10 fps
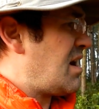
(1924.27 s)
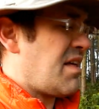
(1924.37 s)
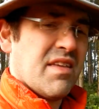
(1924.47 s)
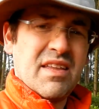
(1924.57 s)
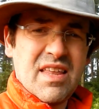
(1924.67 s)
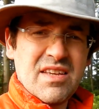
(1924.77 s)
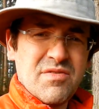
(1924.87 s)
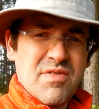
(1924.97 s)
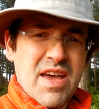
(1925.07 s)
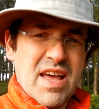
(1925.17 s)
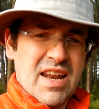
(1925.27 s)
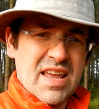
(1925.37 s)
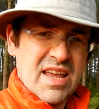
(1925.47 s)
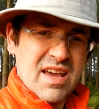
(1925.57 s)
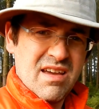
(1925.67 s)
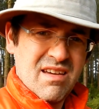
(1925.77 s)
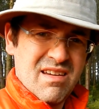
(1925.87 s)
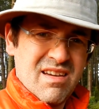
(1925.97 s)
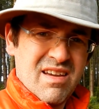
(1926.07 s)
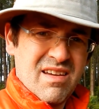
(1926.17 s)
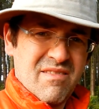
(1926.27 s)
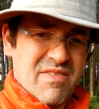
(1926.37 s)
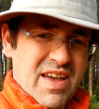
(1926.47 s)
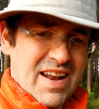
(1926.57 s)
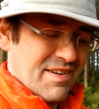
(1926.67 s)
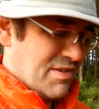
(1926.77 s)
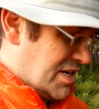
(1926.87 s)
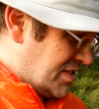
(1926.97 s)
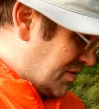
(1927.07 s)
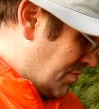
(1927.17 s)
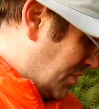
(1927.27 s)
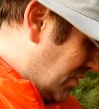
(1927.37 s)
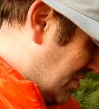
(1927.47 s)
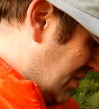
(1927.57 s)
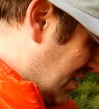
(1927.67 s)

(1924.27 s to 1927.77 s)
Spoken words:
I think that's fairly reasonable.